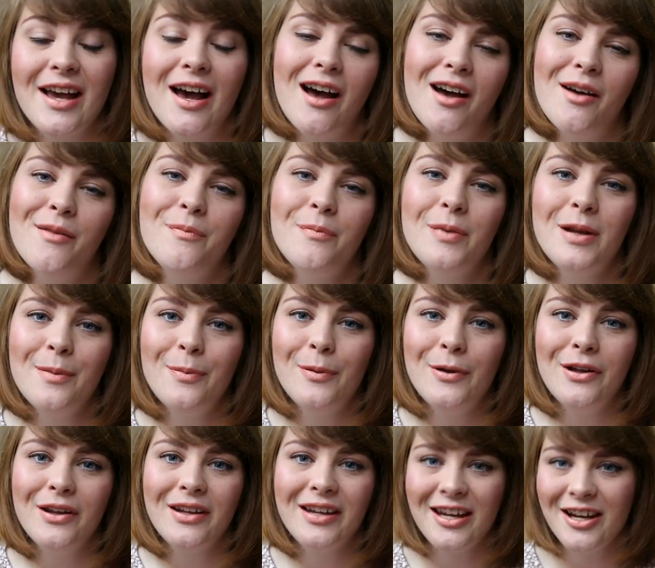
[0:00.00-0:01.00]
of
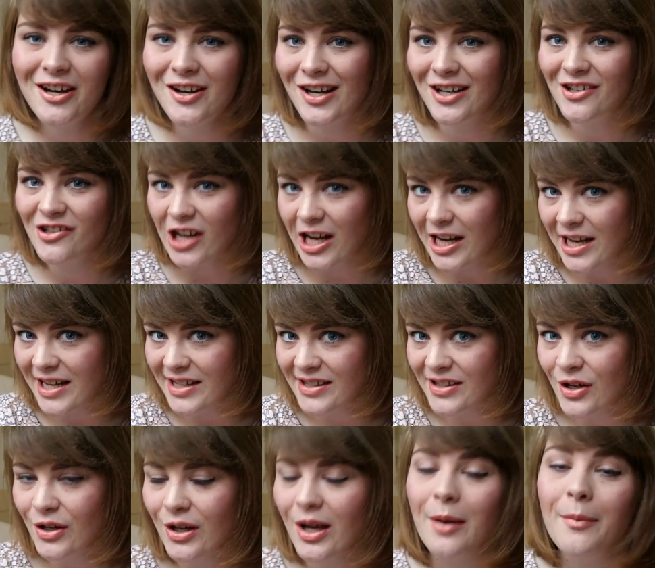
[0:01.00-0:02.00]
people here in China
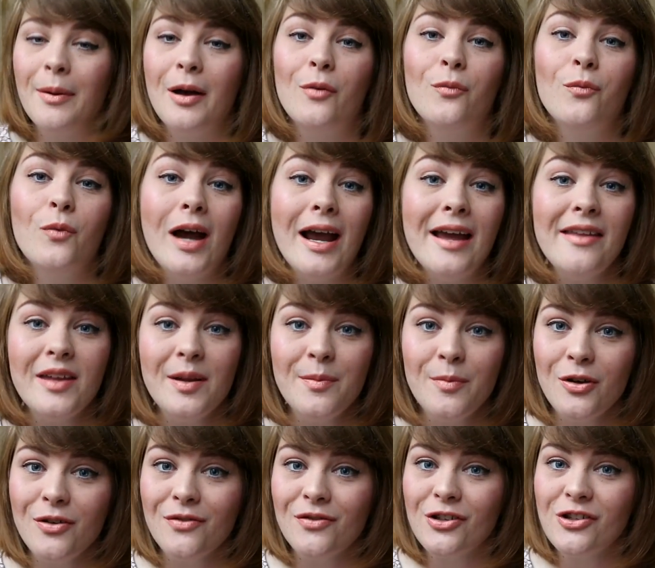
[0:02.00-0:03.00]
talking about why they
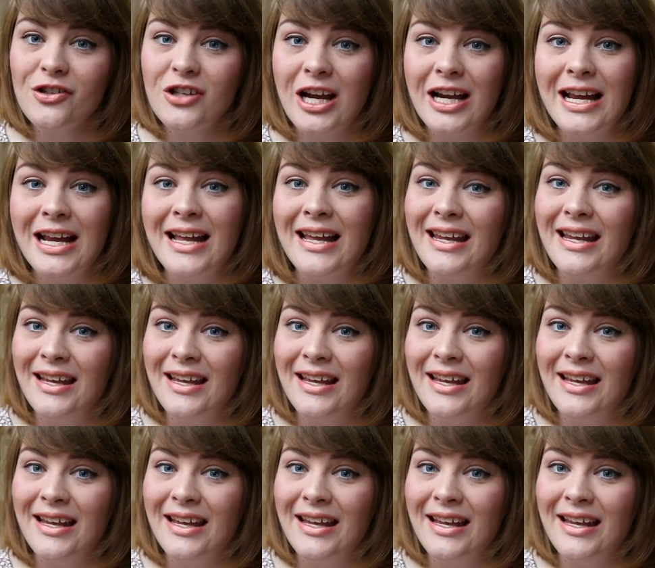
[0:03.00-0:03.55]
moved to China